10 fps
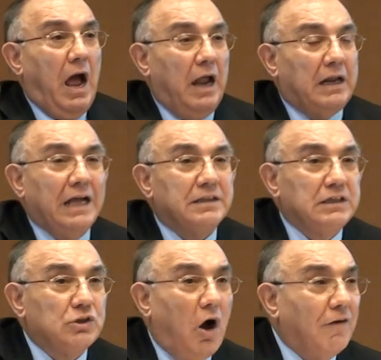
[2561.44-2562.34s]
And
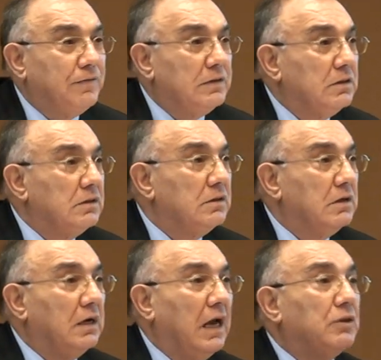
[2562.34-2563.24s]
countries are often
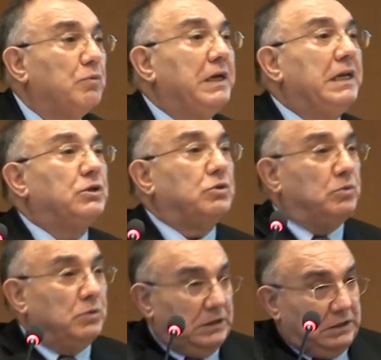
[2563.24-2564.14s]
not willing to do
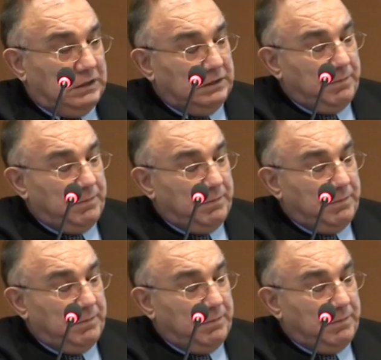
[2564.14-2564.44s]
it.